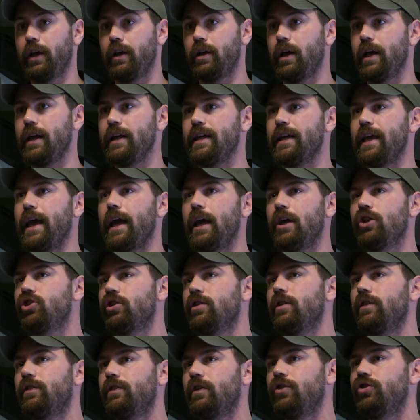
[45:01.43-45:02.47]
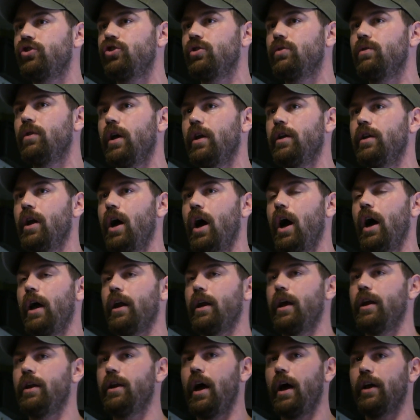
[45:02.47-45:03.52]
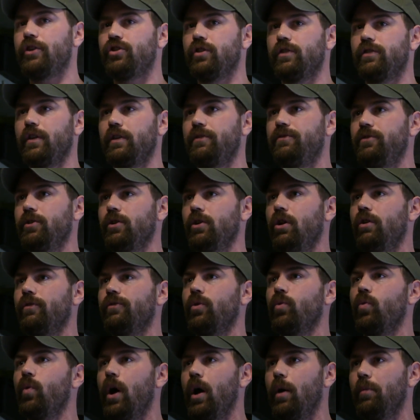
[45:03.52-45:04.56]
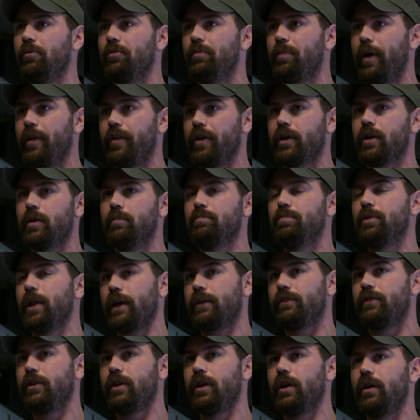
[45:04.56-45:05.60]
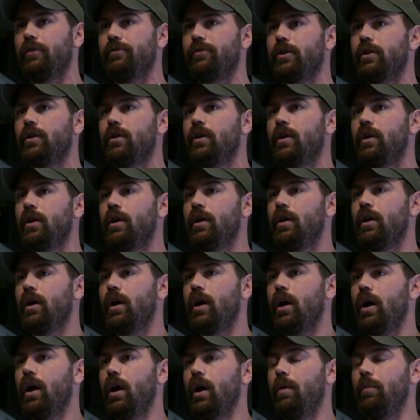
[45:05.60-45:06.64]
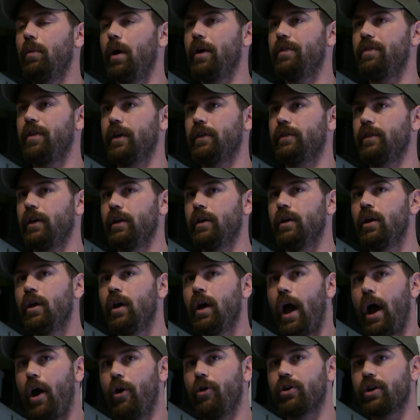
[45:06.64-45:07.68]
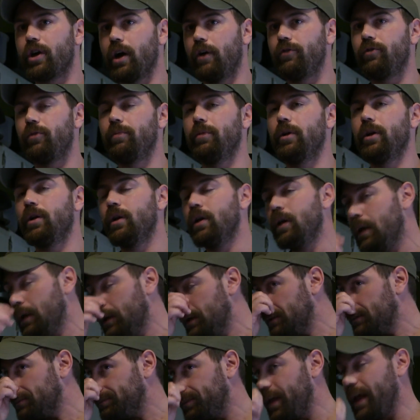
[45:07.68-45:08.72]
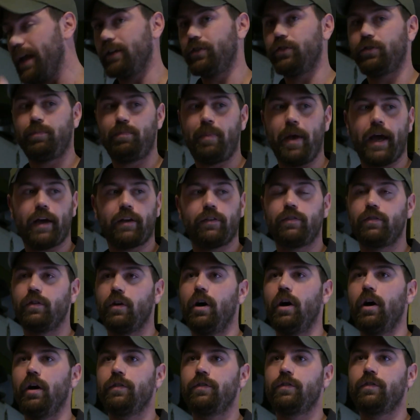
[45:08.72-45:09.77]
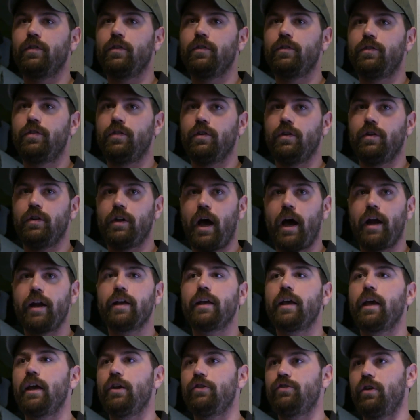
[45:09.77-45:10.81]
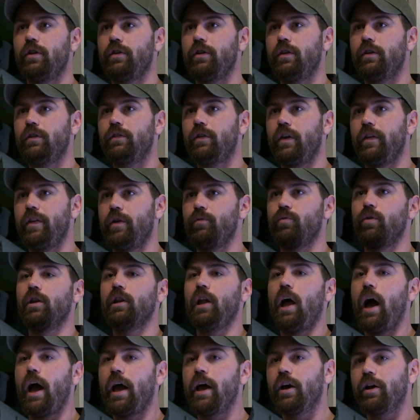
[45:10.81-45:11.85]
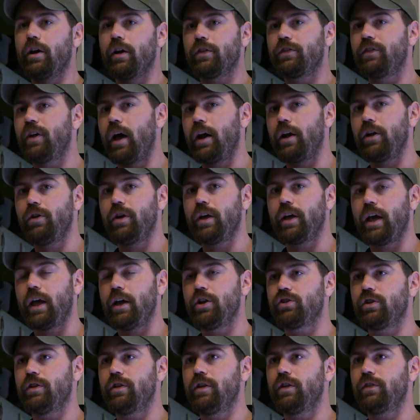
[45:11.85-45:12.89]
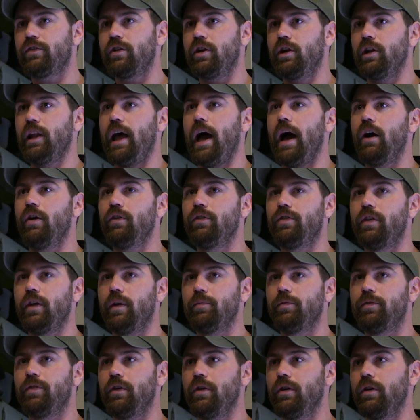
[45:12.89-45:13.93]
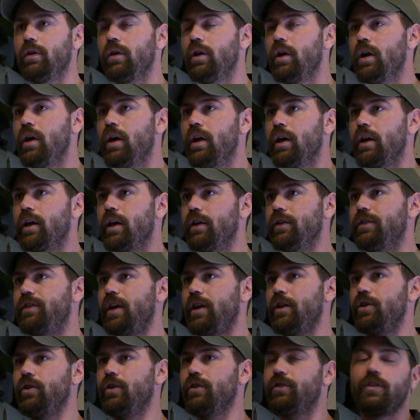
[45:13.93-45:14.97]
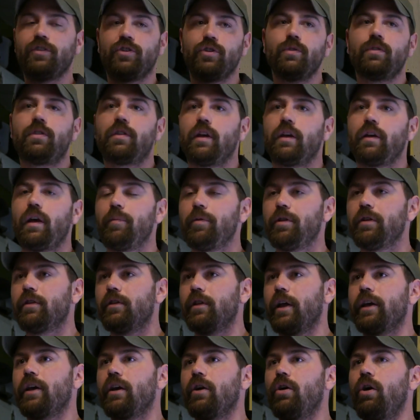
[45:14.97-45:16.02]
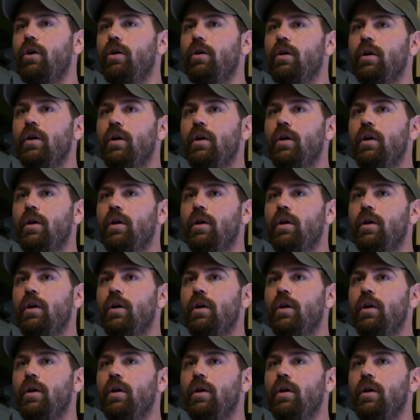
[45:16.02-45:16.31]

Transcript: like engage in this issue and not and not just like feel overwhelmed by the complexity of it. Um, I think that our government expects us to not engage on this, and they rely on us not to engage on this, and allows them to continue to do things. I mean, like